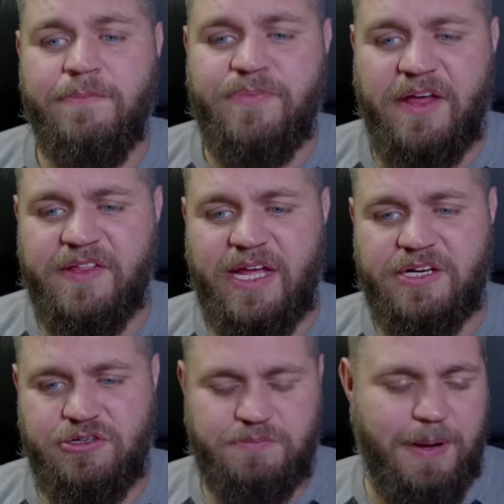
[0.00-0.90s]
I think that's
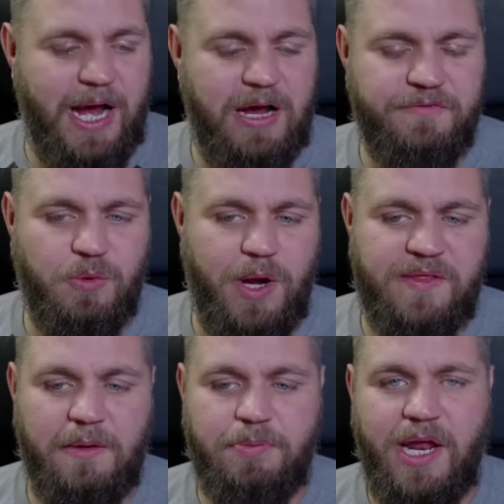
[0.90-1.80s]
just part of the way
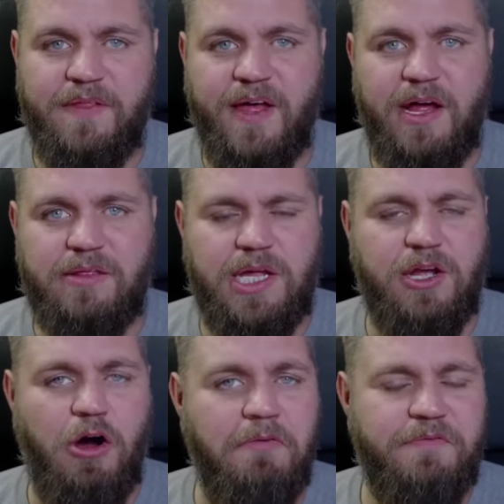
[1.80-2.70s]
they play. They're
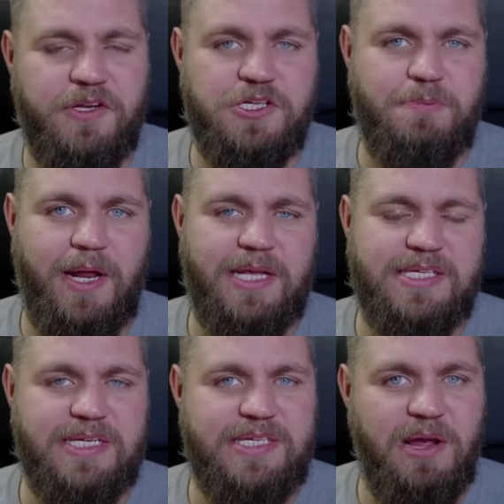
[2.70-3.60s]
confidence players
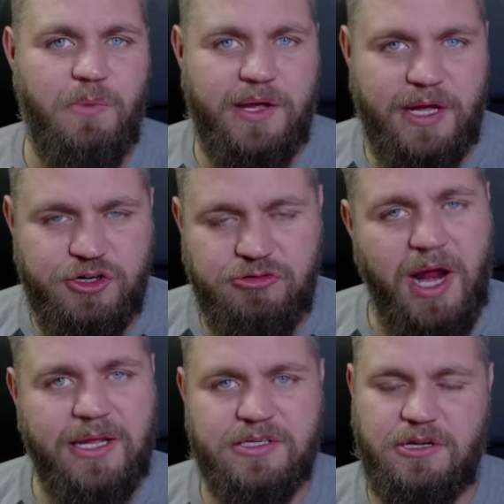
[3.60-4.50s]
in the same way that
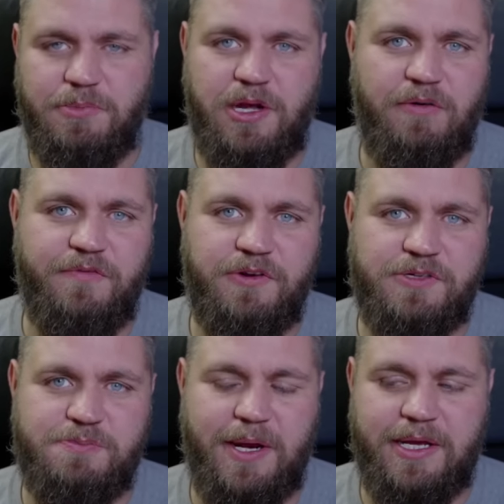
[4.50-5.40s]
strikers can be
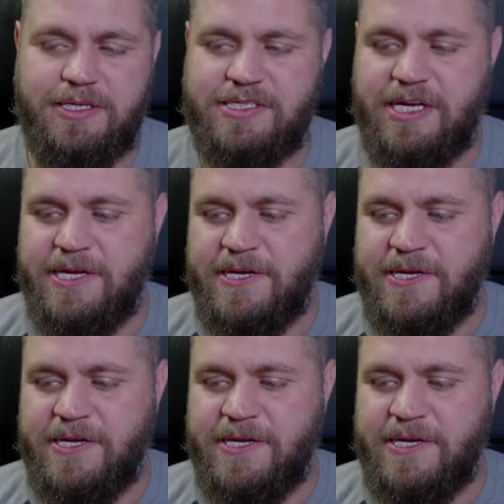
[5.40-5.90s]
confidence players.